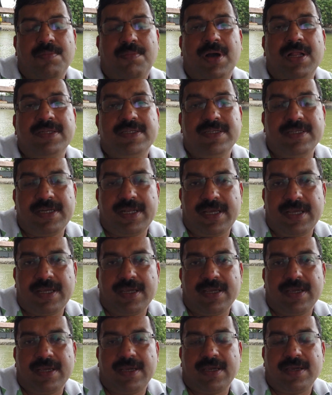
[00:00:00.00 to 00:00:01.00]

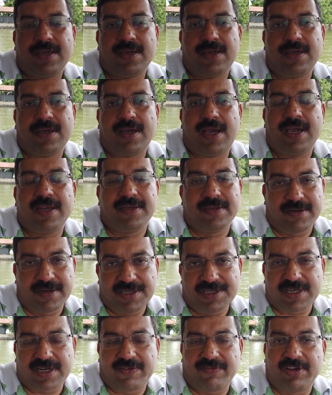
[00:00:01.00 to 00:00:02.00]
Multi-day
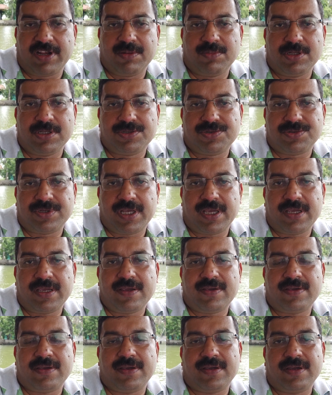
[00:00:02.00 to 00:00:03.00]
itineraries are available today,
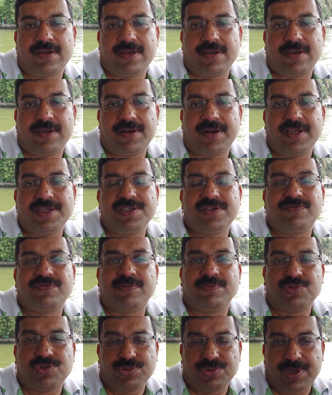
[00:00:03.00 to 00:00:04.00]
ranging
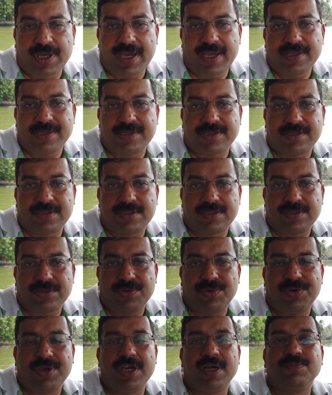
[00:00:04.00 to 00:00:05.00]
from 2 nights
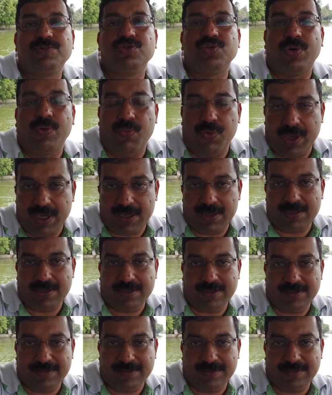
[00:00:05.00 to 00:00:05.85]
going up to a week,